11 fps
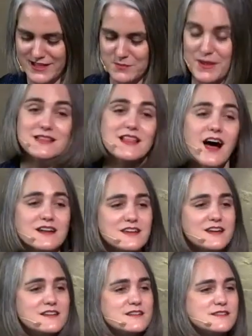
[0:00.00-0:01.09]
make
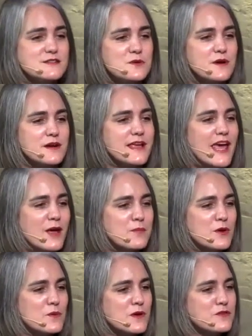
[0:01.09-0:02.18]
latkes or
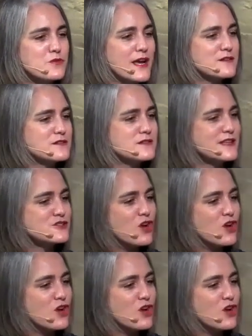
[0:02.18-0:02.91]
gamble with dreidels and